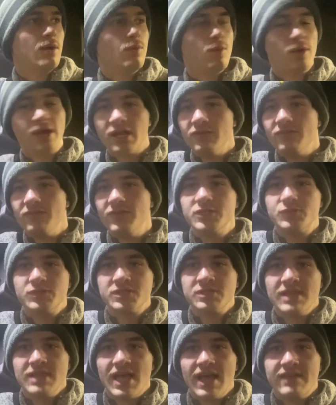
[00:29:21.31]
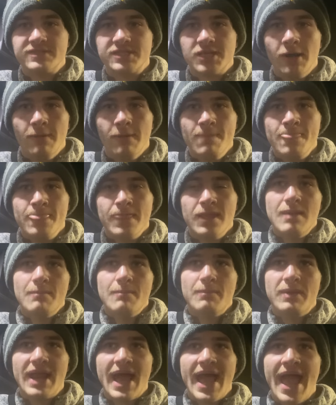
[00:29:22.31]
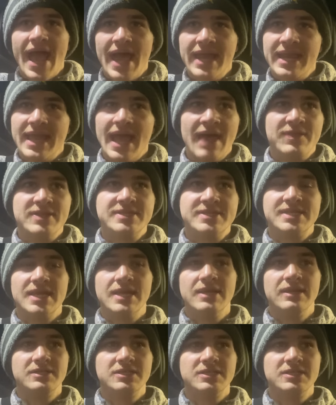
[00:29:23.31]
We're gonna go fish with some LiveScope. But I had to add this in.